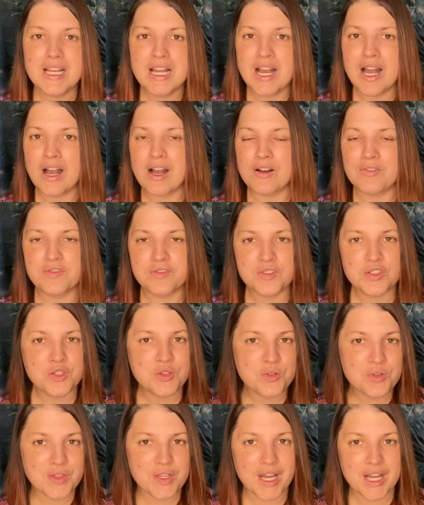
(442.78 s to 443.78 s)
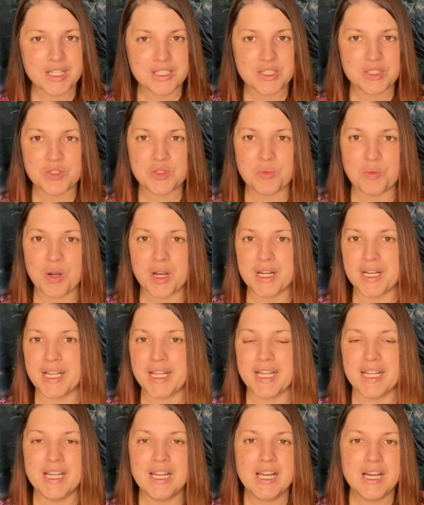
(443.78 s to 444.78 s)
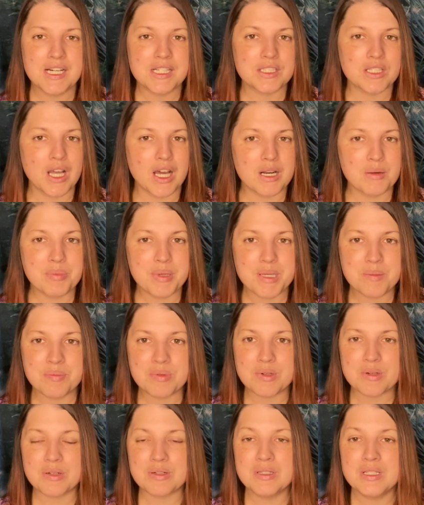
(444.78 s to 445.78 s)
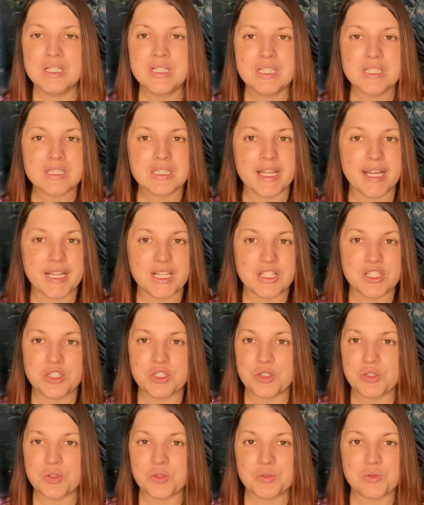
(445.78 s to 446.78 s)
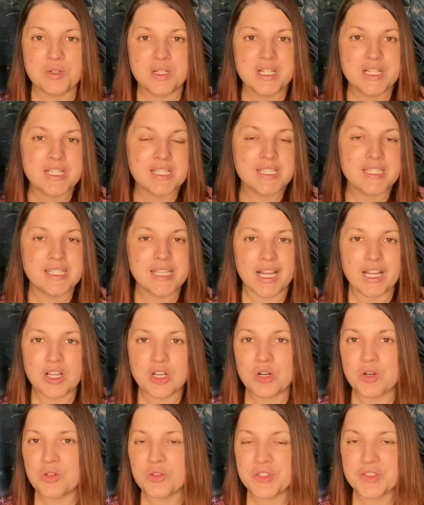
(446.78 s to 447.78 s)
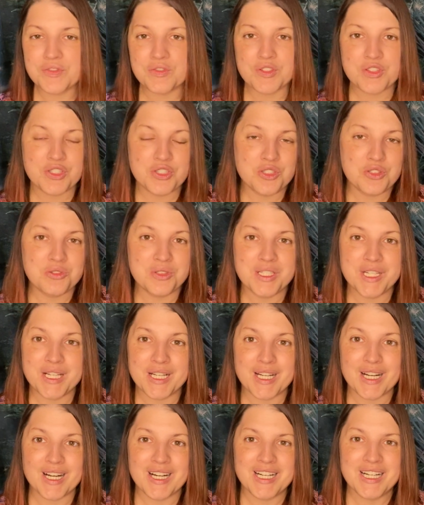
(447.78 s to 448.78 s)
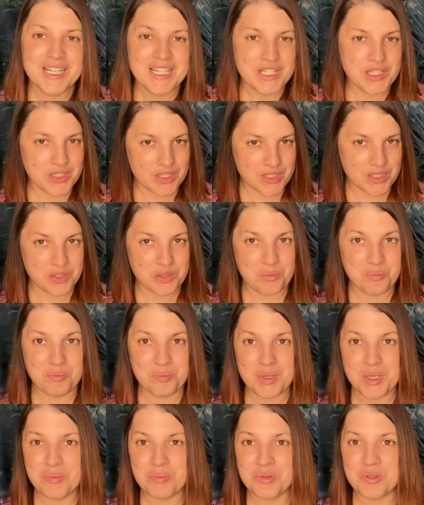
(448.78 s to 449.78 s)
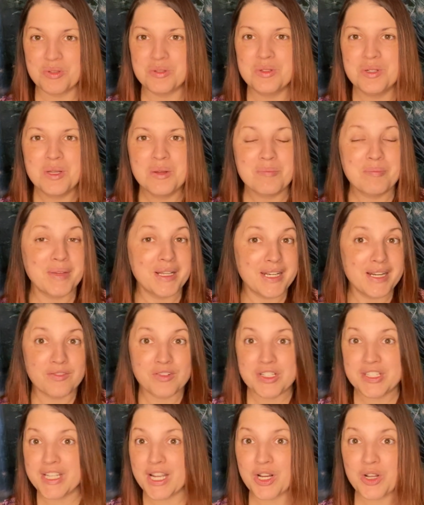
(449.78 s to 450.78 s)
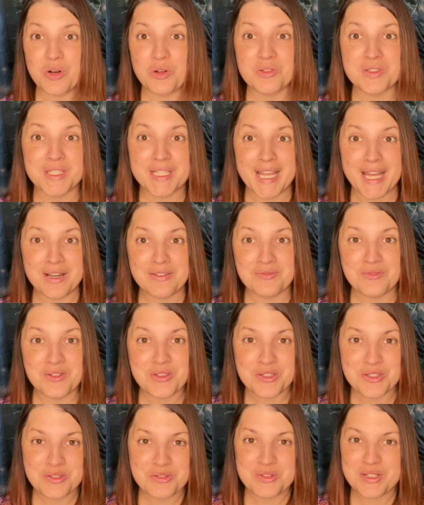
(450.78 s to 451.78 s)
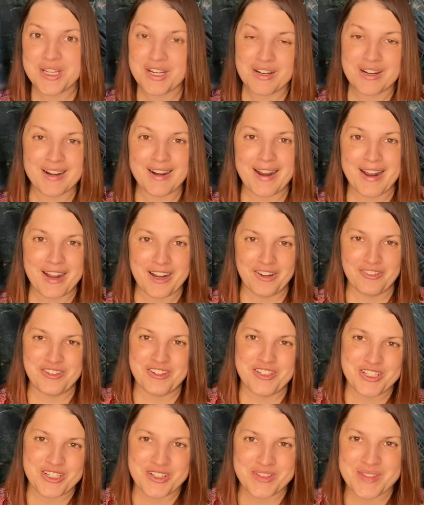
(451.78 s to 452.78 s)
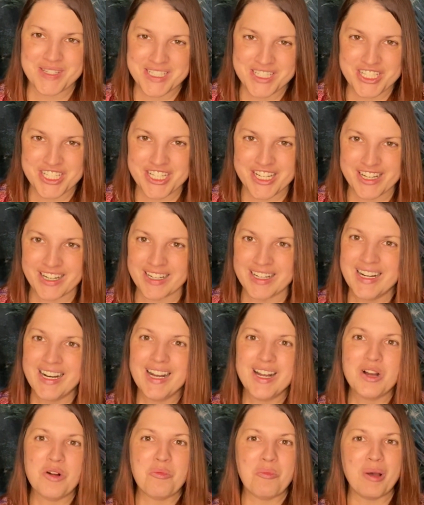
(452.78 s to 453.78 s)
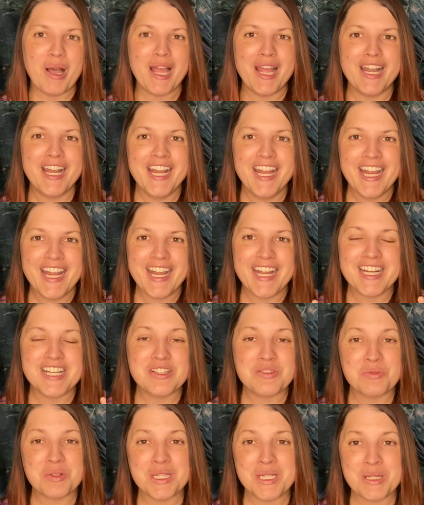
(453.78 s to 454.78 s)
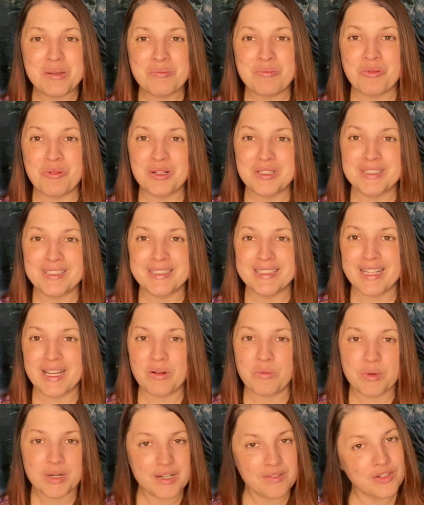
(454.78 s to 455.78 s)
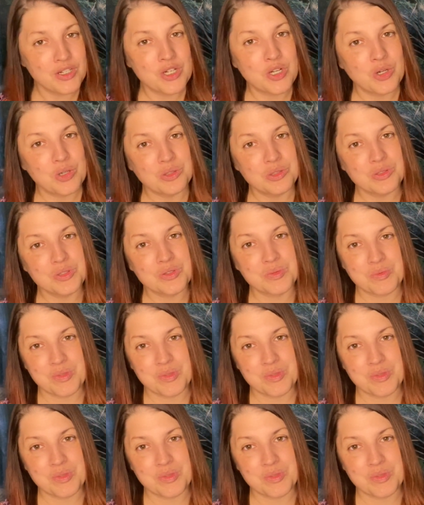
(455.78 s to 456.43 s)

of 2020. A lot of people like to set goals for the new year. Some people may never set goals again for the new year after this year, but it is really important that whatever goals